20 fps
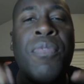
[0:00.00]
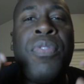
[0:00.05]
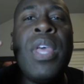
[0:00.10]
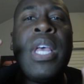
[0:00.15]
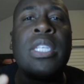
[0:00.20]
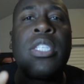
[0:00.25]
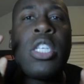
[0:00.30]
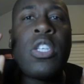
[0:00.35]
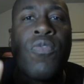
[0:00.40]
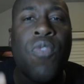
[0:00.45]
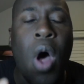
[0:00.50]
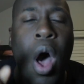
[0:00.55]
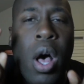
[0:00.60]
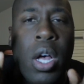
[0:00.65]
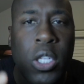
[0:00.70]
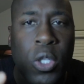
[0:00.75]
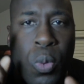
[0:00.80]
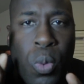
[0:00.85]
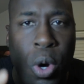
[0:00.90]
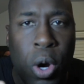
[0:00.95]
This is
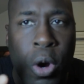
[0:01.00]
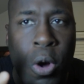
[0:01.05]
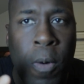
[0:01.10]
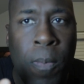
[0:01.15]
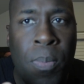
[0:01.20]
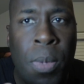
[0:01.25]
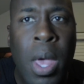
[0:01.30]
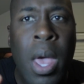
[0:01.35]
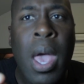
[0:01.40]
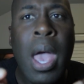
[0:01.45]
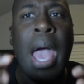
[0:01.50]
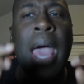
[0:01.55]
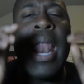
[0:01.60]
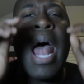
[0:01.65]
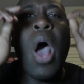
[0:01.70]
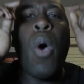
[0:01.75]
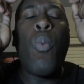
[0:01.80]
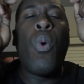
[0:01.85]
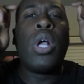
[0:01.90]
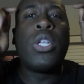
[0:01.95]
Ross World, and
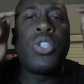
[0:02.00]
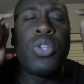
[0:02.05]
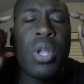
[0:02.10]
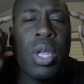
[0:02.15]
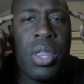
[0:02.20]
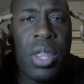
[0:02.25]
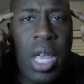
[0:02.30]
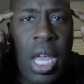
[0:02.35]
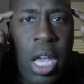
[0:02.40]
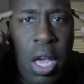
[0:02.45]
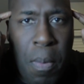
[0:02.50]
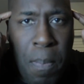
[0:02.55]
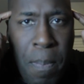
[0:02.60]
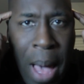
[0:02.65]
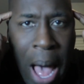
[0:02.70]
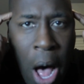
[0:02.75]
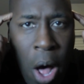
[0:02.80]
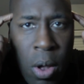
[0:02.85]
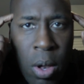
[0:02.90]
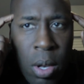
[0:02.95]
I want you to think
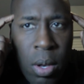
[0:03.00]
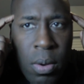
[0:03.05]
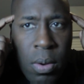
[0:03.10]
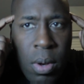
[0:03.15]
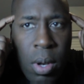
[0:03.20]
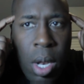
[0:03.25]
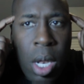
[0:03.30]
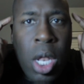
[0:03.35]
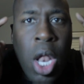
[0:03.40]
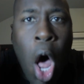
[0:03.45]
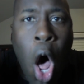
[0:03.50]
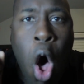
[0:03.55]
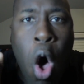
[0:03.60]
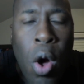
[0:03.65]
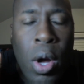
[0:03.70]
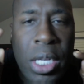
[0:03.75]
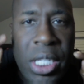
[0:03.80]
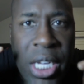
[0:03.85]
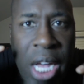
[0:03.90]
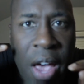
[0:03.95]
about
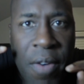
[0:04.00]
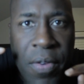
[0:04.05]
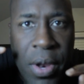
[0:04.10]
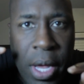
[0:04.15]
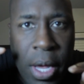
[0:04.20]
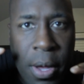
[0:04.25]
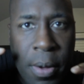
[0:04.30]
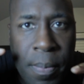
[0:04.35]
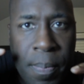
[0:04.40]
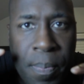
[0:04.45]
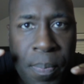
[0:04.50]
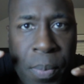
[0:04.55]
longevity.